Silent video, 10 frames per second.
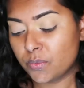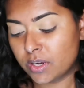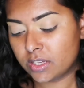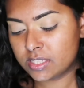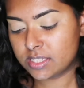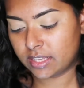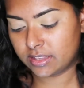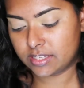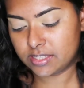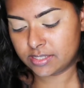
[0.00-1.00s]
We're gonna
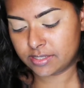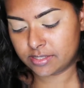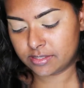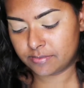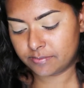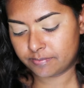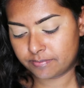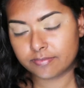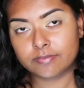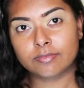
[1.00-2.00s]
set this
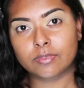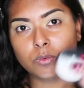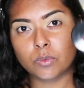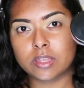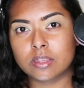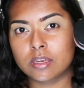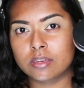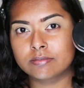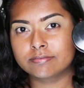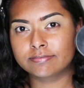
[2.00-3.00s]
with
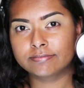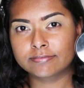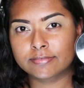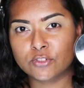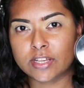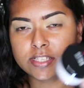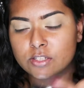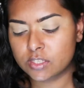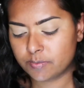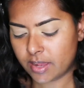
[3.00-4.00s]

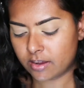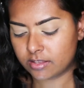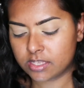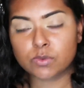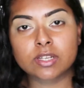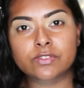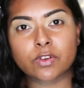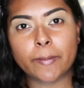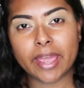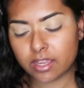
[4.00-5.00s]
translucent powder. This one is
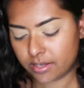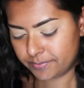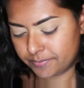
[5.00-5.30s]
from MAC.